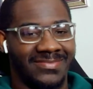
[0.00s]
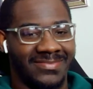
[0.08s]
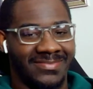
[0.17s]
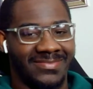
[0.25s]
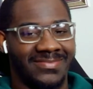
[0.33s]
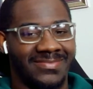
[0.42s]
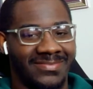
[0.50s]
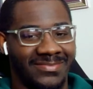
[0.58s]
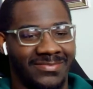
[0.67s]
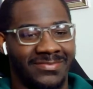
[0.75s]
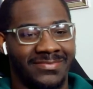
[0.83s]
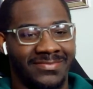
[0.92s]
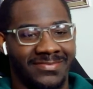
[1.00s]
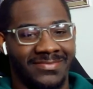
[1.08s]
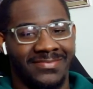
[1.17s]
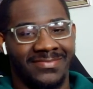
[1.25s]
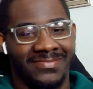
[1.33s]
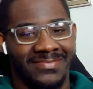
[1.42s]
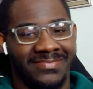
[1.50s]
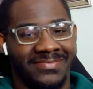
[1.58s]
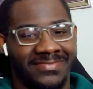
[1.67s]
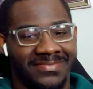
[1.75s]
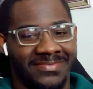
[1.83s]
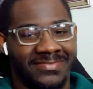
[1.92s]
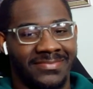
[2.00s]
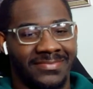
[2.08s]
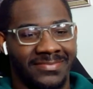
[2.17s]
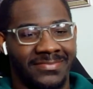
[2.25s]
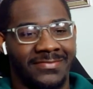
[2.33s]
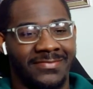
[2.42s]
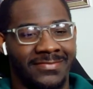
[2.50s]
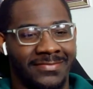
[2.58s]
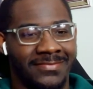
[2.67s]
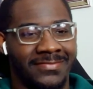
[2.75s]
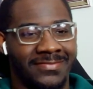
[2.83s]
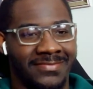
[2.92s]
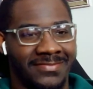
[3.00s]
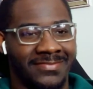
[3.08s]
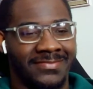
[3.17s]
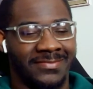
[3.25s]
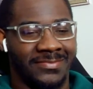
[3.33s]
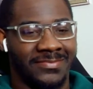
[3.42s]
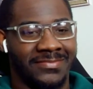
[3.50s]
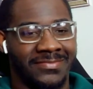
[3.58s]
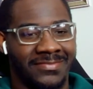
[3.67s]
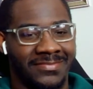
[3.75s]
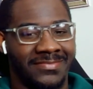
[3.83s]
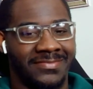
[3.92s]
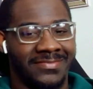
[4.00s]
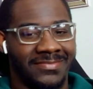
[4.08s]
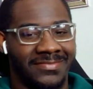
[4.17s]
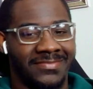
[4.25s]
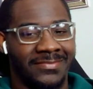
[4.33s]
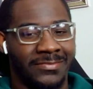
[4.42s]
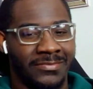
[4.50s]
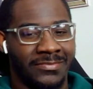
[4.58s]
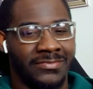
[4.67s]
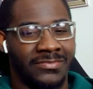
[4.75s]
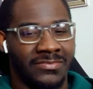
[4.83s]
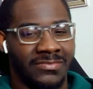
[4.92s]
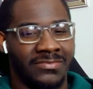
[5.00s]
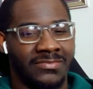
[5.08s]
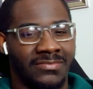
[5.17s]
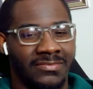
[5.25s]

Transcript: (not speaking)